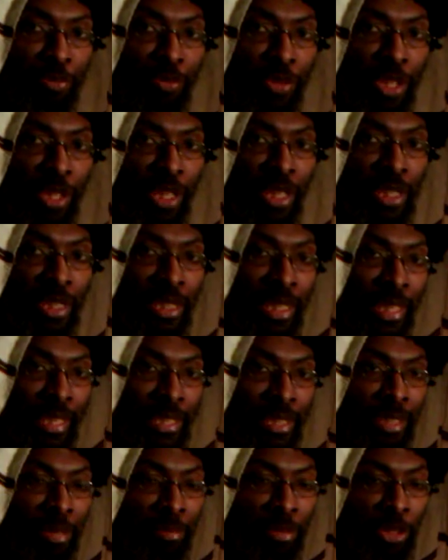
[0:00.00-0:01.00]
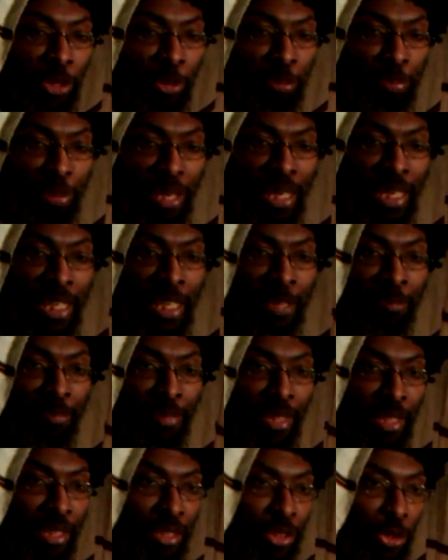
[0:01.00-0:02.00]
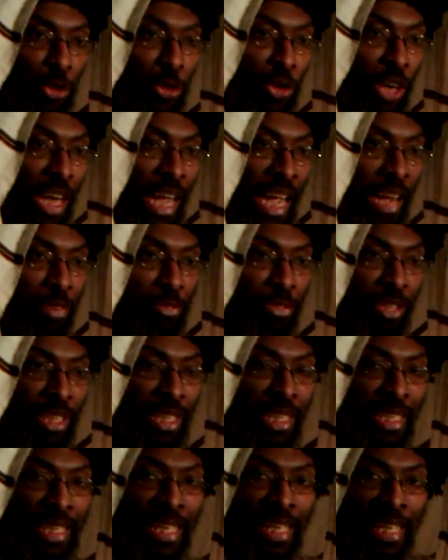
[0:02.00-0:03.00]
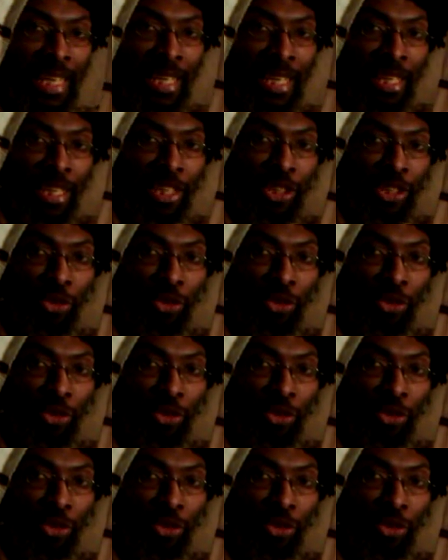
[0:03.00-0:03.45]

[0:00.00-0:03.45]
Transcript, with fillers: You understand? Some little petty so-called African king